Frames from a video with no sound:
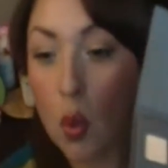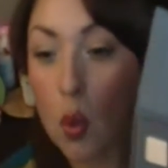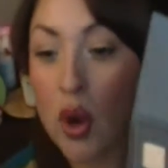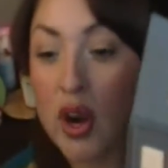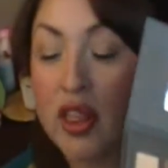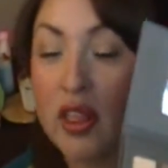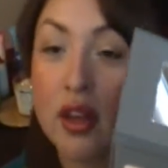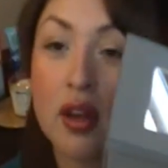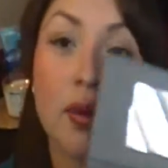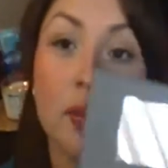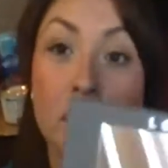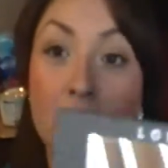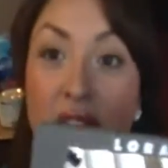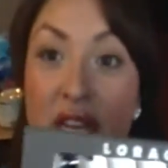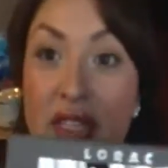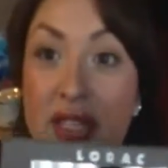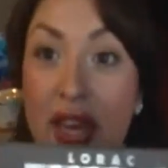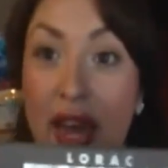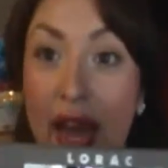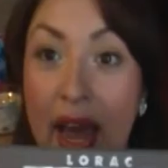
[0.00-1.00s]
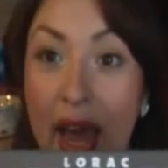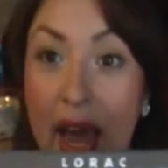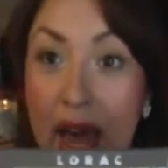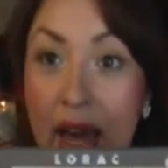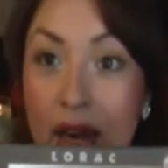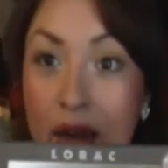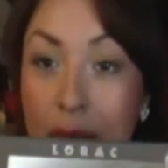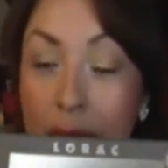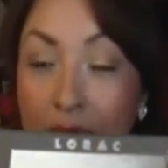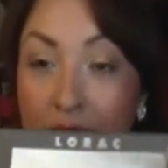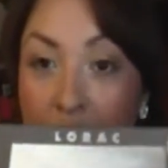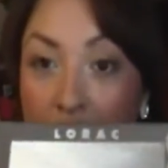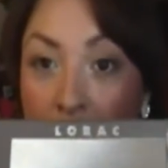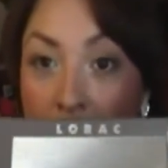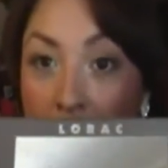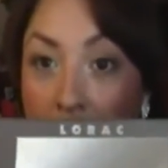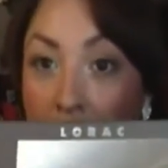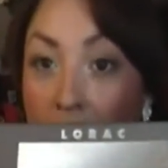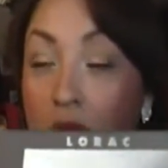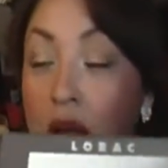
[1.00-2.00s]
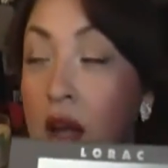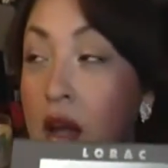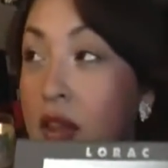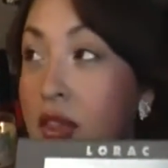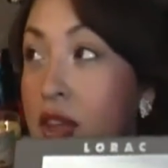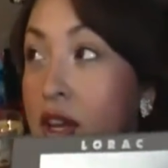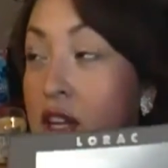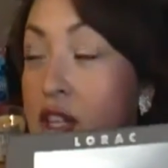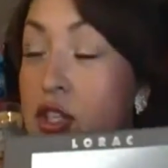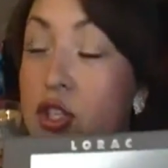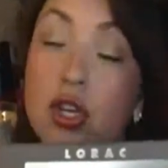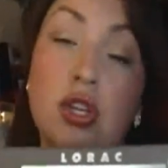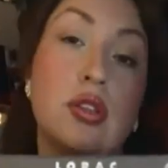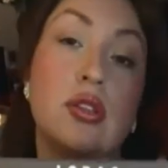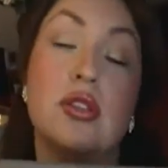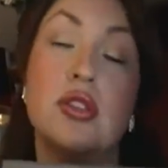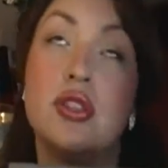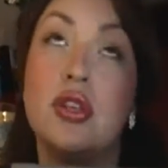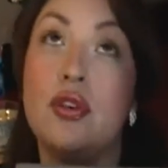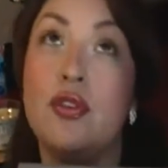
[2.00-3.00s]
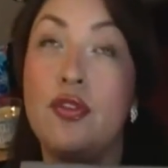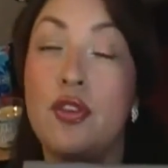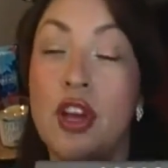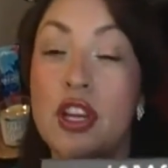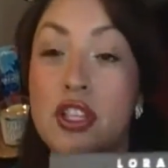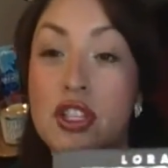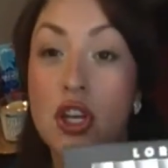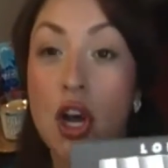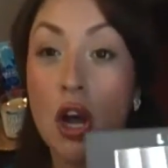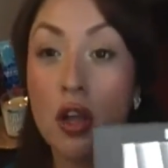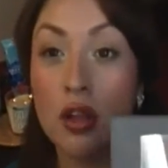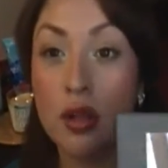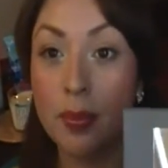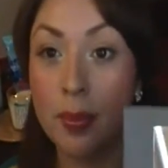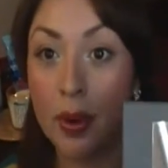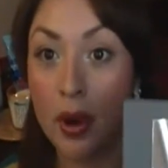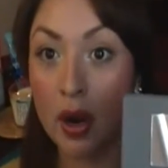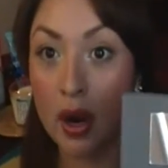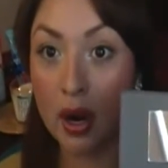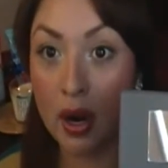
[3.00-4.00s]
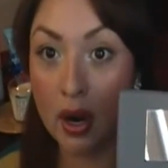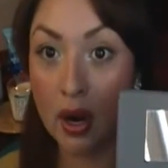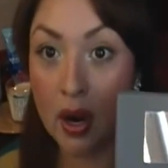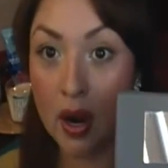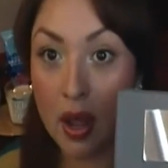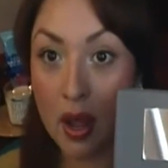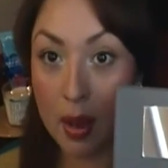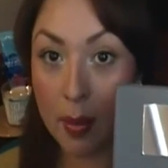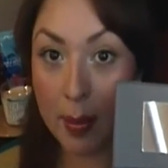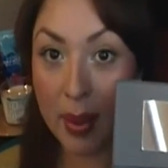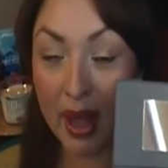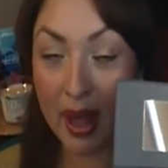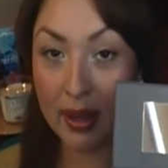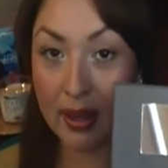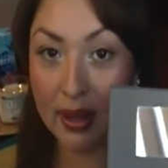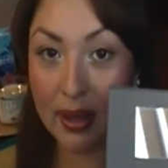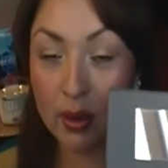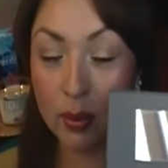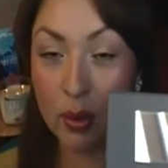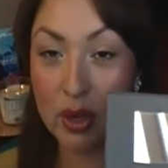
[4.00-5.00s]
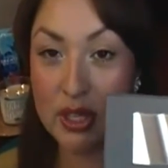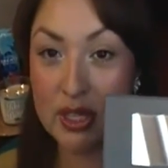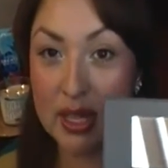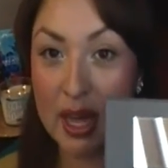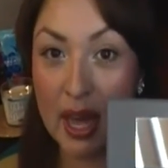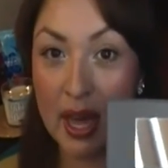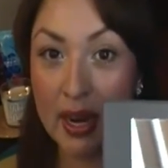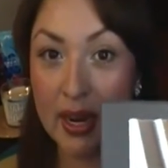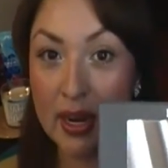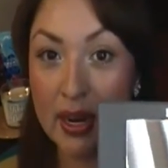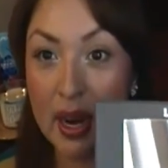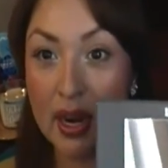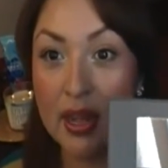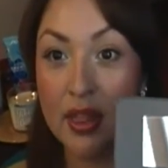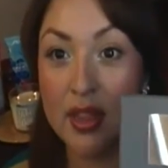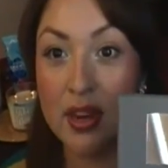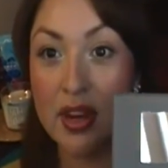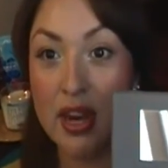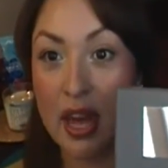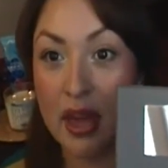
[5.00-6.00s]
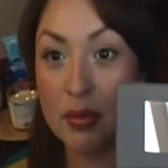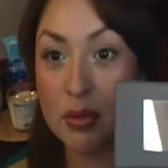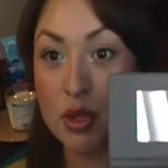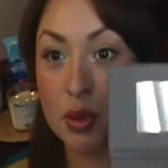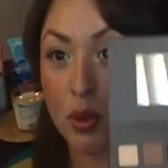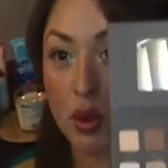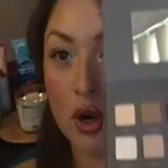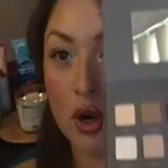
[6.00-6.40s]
One of the complaints I had about the the Too Faced Chocolate Bar palette was that none of the names